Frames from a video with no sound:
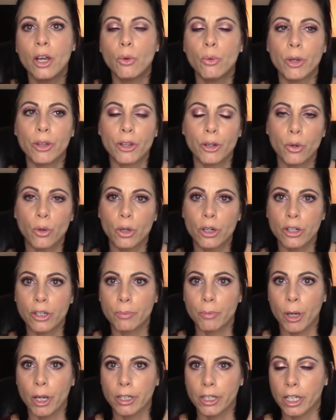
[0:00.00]
with the
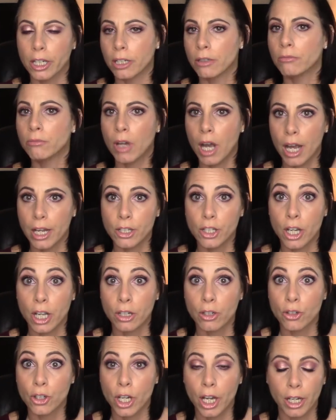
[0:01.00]
corresponding
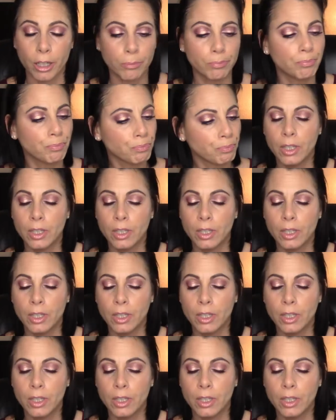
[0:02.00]
eyeshadow shade.